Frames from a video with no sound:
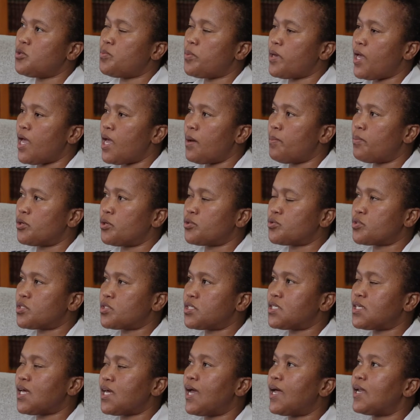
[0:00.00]
to be able to
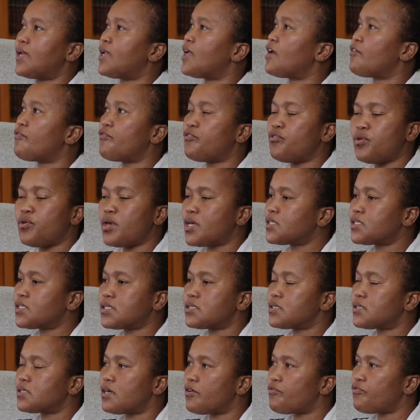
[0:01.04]
stand a few
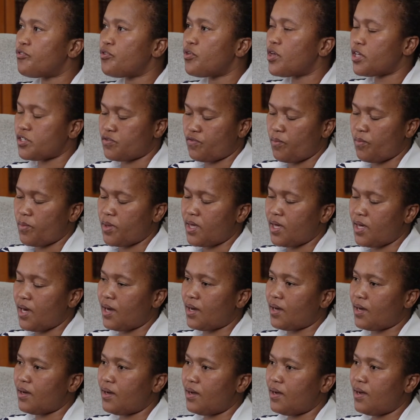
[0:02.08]
years from
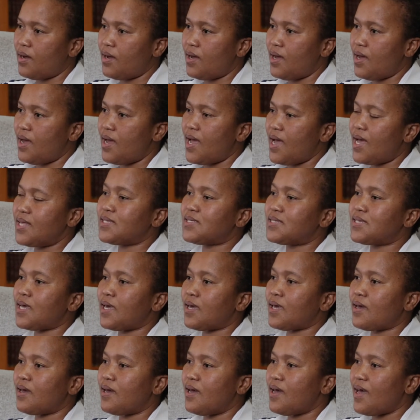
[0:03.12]
here and
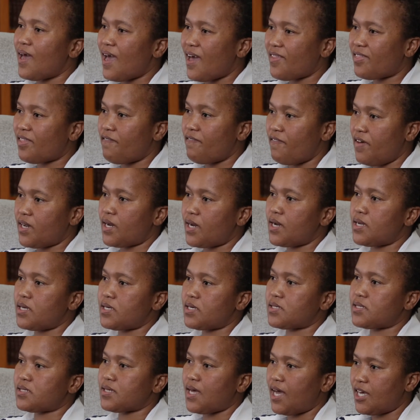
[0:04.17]
say, at the very
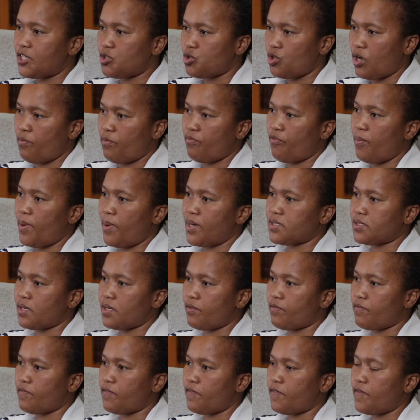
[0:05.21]
least, I stood up for
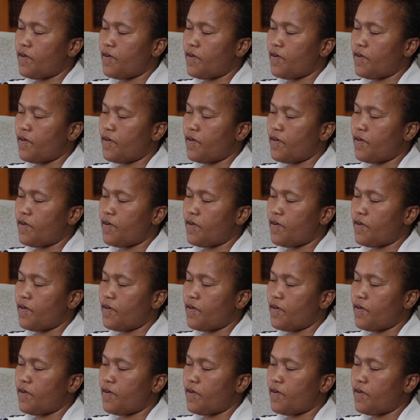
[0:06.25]
myself."